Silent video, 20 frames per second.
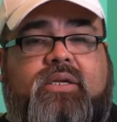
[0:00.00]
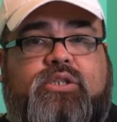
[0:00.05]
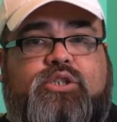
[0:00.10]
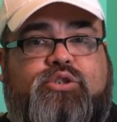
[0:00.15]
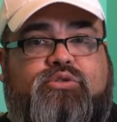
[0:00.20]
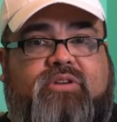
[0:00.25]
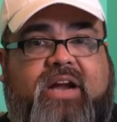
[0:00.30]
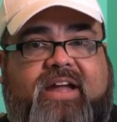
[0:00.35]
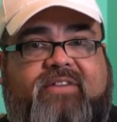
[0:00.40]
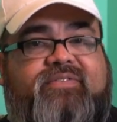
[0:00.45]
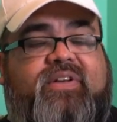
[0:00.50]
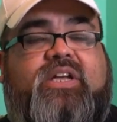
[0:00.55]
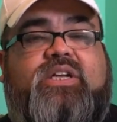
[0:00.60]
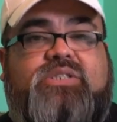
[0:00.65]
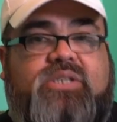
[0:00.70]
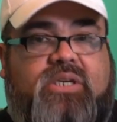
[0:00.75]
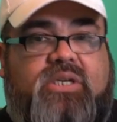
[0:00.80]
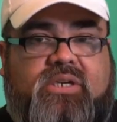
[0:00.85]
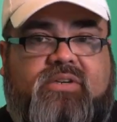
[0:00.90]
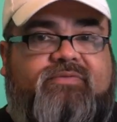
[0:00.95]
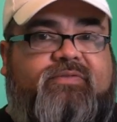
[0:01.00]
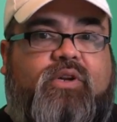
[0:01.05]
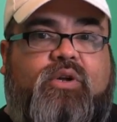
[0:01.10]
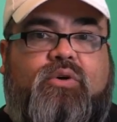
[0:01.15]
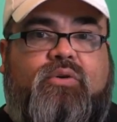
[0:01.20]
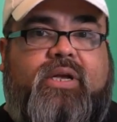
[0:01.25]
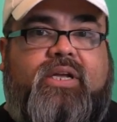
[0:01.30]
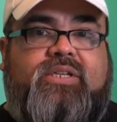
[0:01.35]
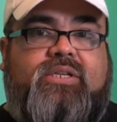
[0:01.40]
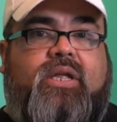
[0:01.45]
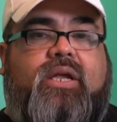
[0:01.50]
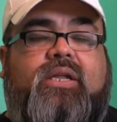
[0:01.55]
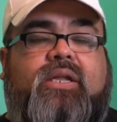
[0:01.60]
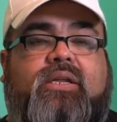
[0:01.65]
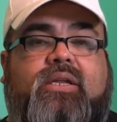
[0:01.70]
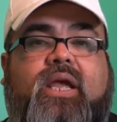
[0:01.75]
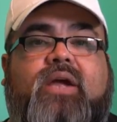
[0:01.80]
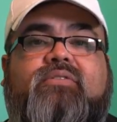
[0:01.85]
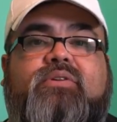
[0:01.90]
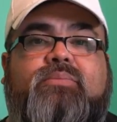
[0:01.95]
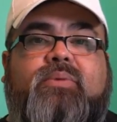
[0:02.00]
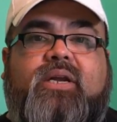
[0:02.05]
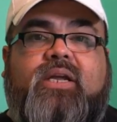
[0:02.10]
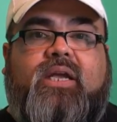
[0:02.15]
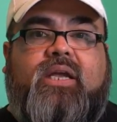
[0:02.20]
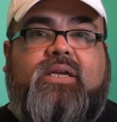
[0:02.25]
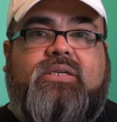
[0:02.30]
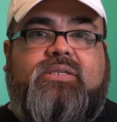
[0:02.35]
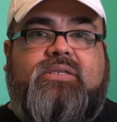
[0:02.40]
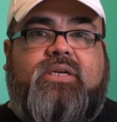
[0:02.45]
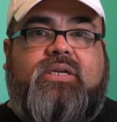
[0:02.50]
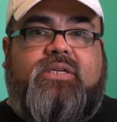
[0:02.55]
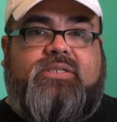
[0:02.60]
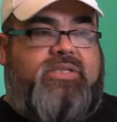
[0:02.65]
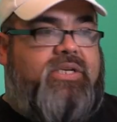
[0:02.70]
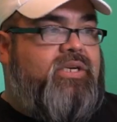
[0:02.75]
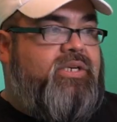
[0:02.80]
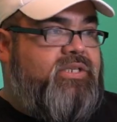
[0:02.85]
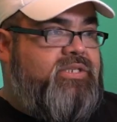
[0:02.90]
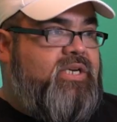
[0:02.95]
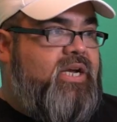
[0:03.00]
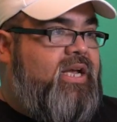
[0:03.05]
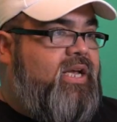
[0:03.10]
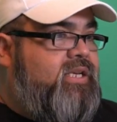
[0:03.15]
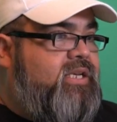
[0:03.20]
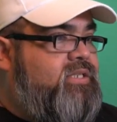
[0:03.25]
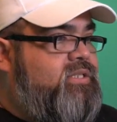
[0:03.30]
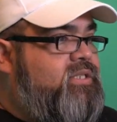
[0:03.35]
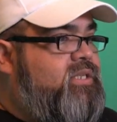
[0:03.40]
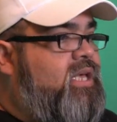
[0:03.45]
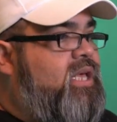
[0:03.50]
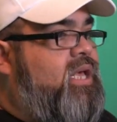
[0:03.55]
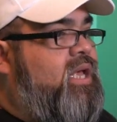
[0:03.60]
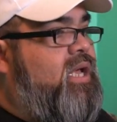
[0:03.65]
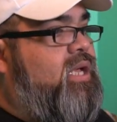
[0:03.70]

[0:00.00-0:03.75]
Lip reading: traffic is gonna flow and everybody is gonna synergize.